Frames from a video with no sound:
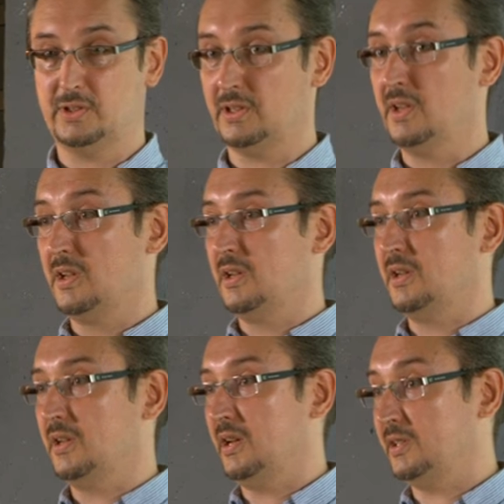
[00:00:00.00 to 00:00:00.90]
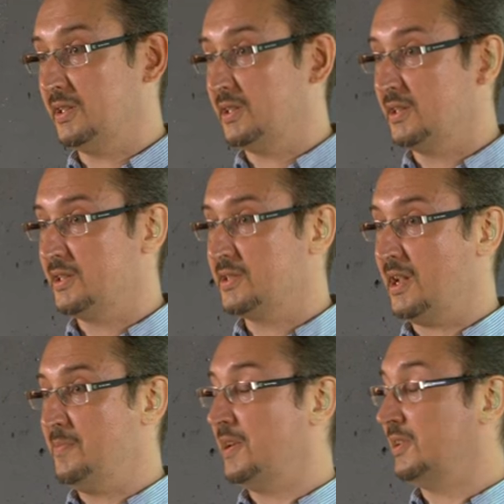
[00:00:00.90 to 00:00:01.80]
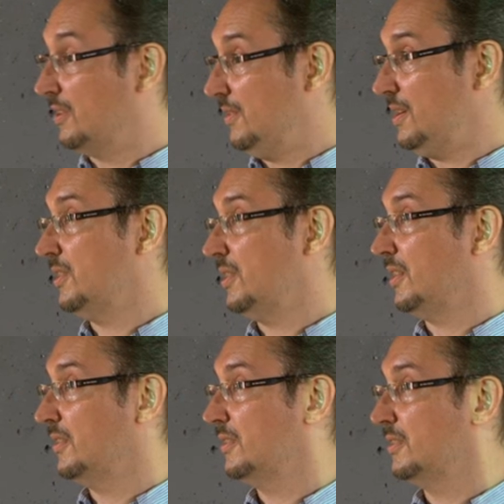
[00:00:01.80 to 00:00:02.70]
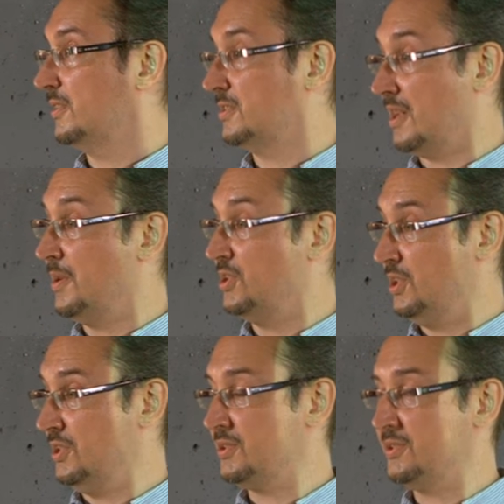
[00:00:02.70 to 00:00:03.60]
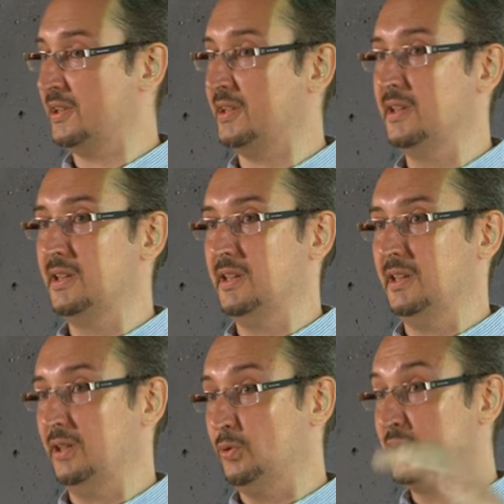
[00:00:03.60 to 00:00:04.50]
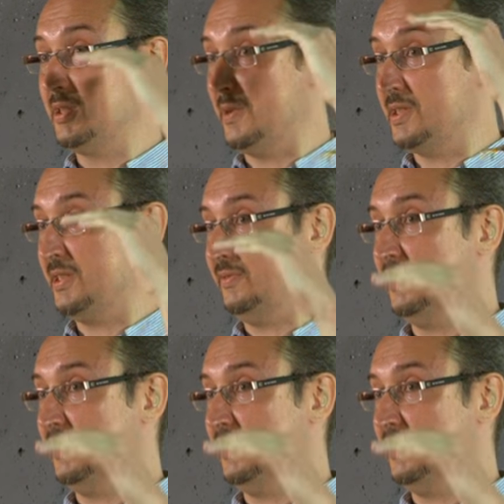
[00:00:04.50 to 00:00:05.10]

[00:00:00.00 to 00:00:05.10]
Do you have it? Do you know how to work with it? Well, in everything this yours, nobody can take it from you.